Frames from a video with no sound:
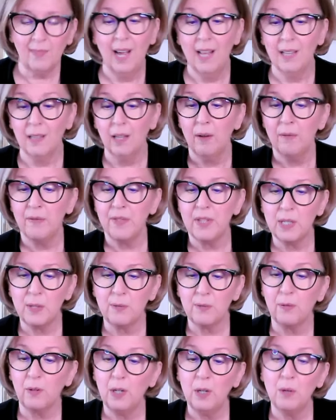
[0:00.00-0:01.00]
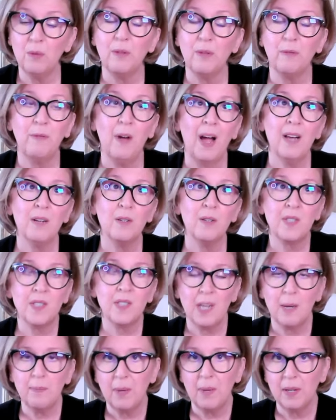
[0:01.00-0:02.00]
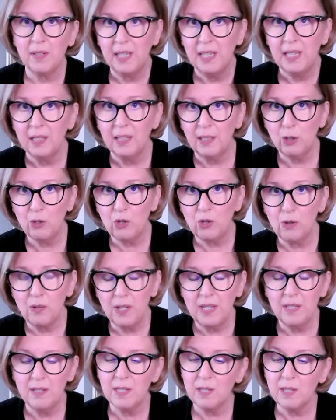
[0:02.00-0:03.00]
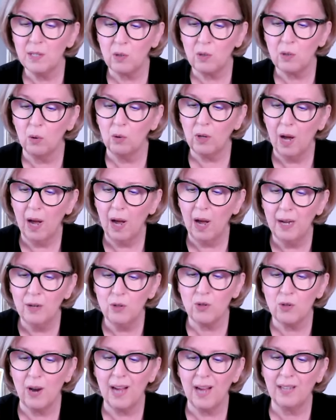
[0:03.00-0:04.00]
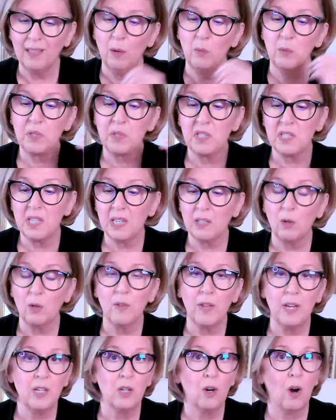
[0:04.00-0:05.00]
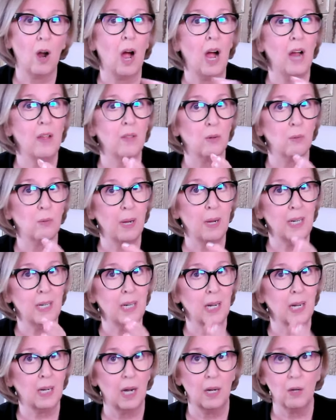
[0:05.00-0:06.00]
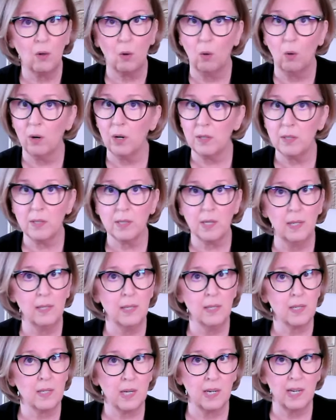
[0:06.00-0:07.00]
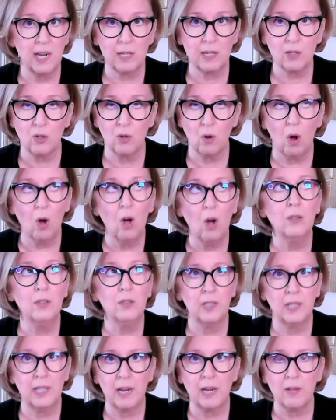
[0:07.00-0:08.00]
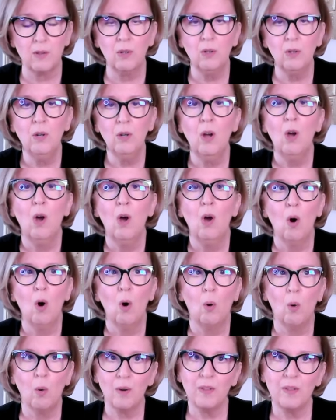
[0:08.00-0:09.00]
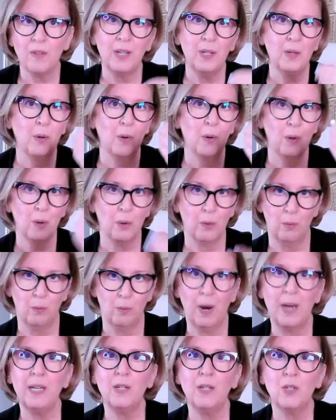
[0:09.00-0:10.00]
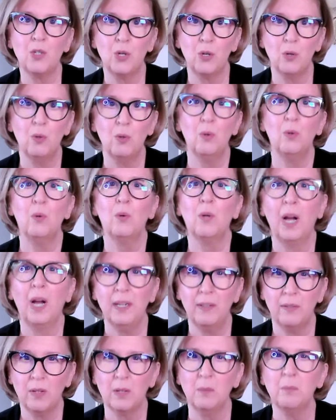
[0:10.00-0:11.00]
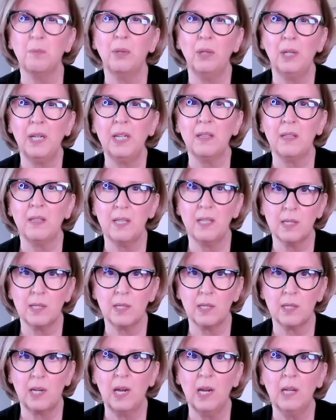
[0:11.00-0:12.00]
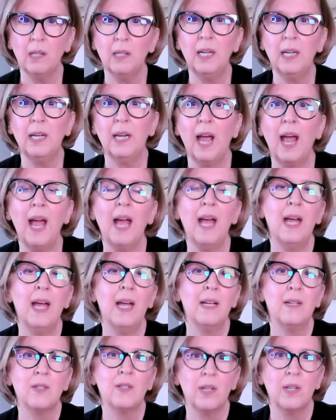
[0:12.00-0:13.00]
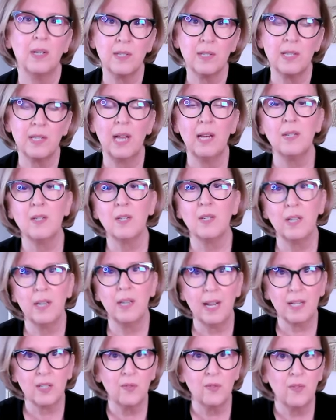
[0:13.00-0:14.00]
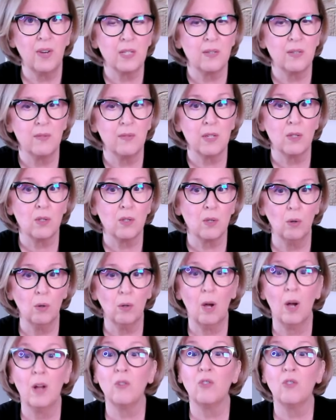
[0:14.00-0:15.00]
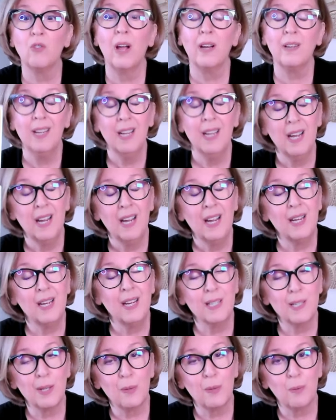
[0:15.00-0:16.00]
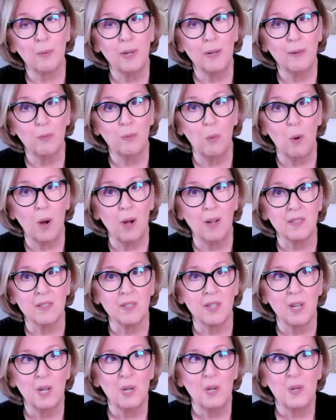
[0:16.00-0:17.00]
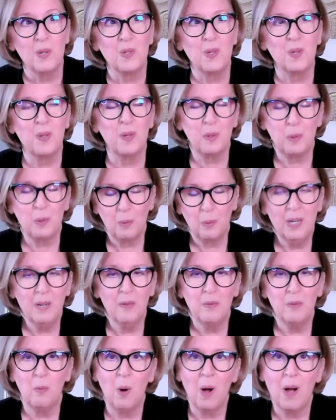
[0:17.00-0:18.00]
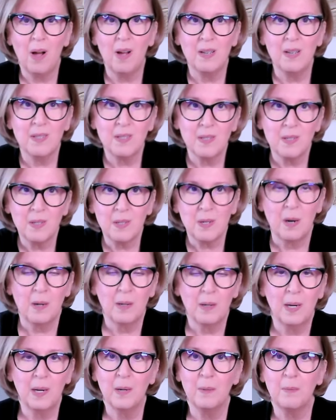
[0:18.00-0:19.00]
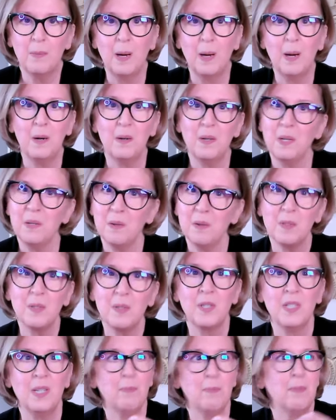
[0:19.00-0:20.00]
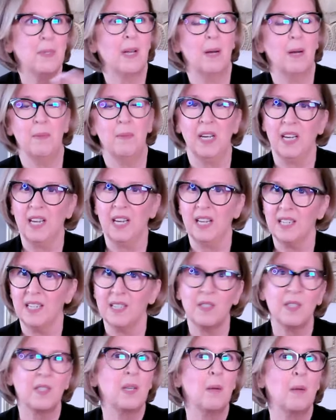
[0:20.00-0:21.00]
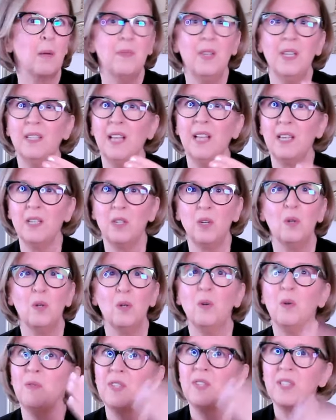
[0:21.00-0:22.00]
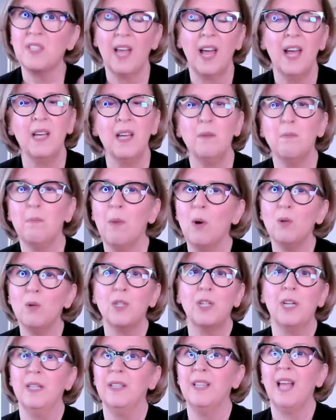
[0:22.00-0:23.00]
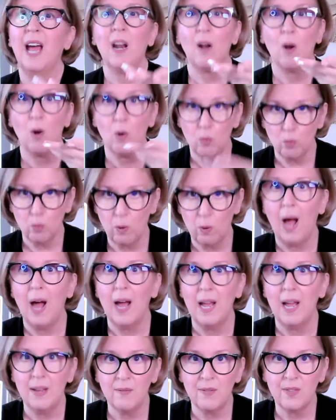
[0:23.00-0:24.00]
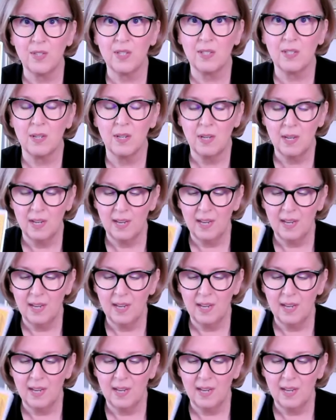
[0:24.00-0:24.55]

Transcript: I love this for you. The final step on the healing journey in this soul contract that will signal that you're either ready to cut cords in this connection altogether or that you're ready to kind of complete this healing and ascend to the next phase of this soul contract is the Three of Wands. So the Three of Wands is talking about, you know, the ships coming in. It's something that you've set in motion that arrives.